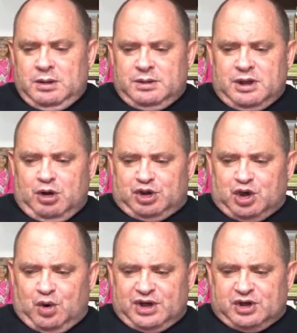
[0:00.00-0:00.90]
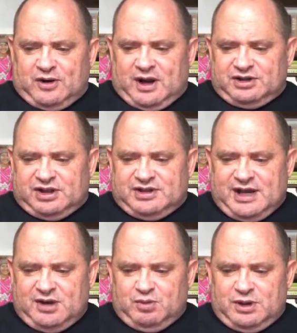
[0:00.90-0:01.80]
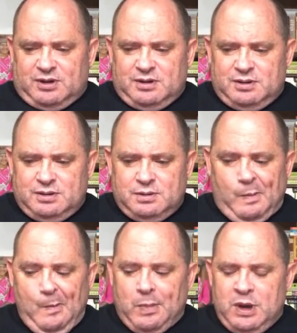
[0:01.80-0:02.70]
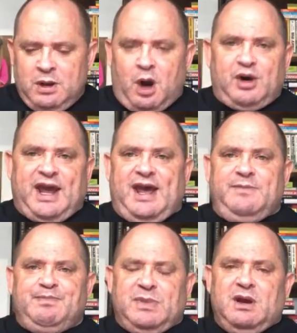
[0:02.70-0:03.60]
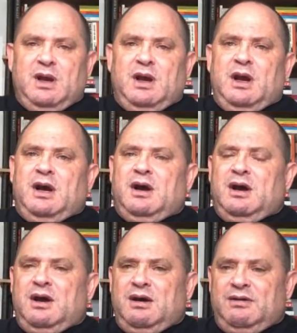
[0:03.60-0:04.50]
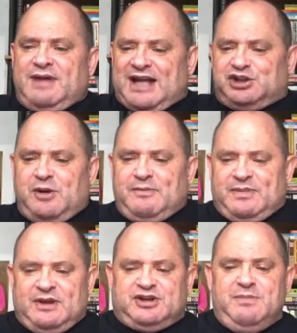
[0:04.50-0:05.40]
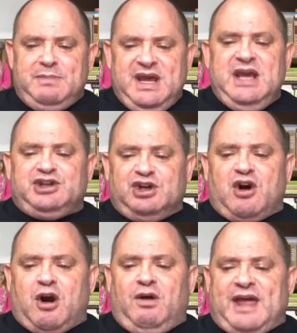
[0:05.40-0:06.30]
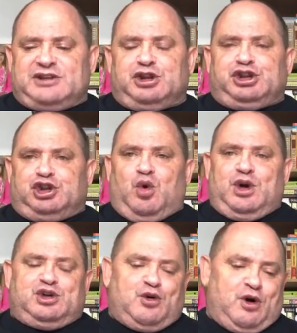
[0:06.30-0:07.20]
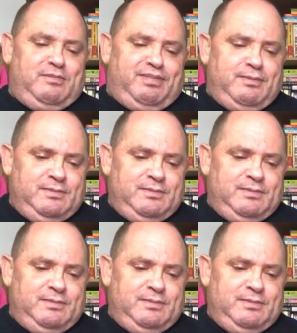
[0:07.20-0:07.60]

No tourist crowds to tend with. Okay. To me, Gennaro, that's a short-term